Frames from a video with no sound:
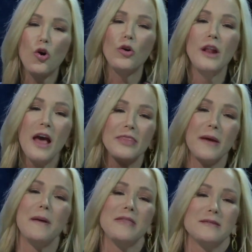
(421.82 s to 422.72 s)
on. They
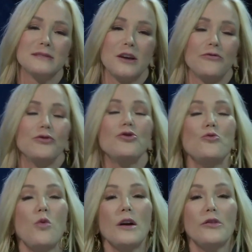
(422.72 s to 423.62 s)
made themselves look
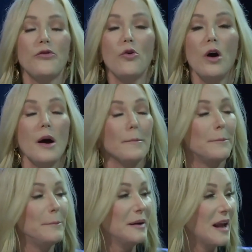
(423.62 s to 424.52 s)
wonderful.
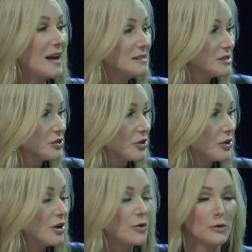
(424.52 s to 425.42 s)
But Esther
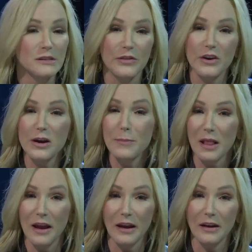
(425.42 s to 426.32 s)
was very
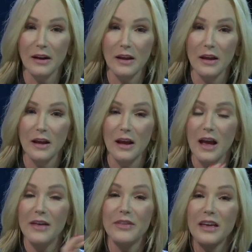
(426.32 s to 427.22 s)
plain.
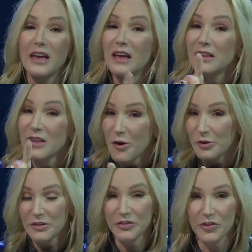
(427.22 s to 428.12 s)
And the king
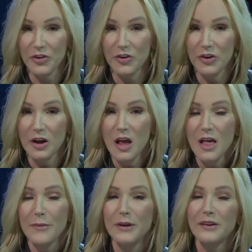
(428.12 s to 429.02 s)
noticed her.
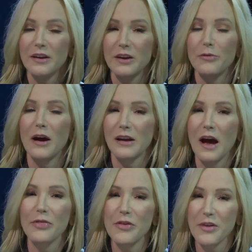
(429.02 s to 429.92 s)
Let me tell you right now
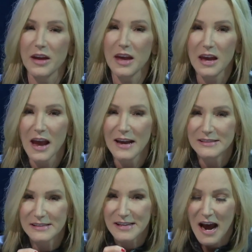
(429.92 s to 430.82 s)
that the king has
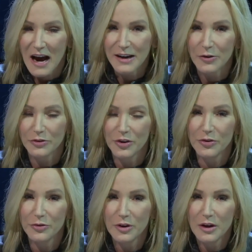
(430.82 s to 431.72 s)
his eye on you.
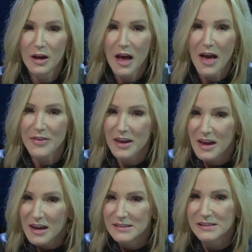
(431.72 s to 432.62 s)
And the
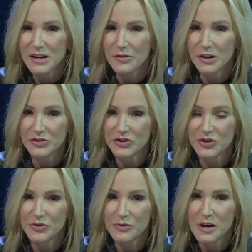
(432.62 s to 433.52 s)
king has noticed
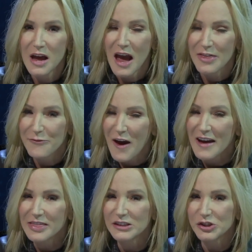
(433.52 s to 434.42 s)
you. And the
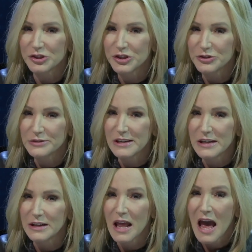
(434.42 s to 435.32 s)
fact that you're tuned
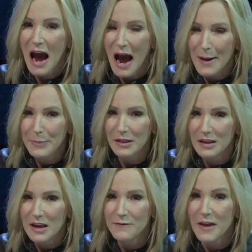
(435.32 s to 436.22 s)
in, I
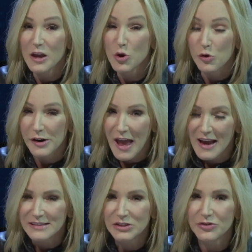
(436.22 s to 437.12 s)
believe that you are an
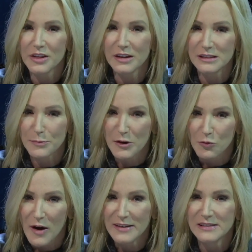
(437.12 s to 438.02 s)
Esther that has been
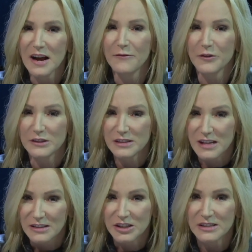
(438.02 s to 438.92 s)
raised up for
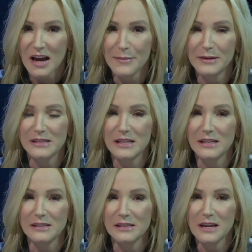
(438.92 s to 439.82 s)
such a time as
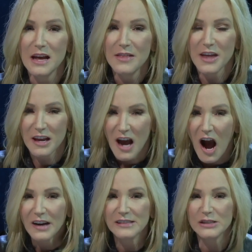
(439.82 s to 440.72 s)
this, that
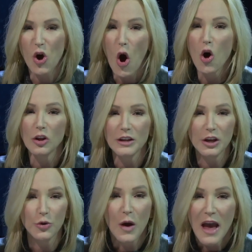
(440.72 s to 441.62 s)
God is calling
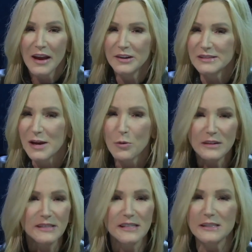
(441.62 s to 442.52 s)
you. And you say, what
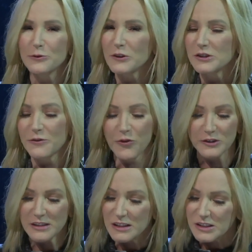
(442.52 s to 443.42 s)
does this for
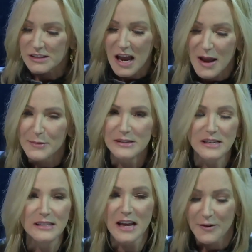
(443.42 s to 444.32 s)
such a time as
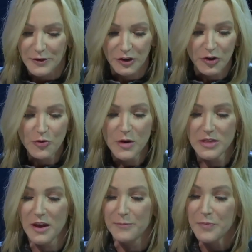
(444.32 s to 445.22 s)
this have to do with it?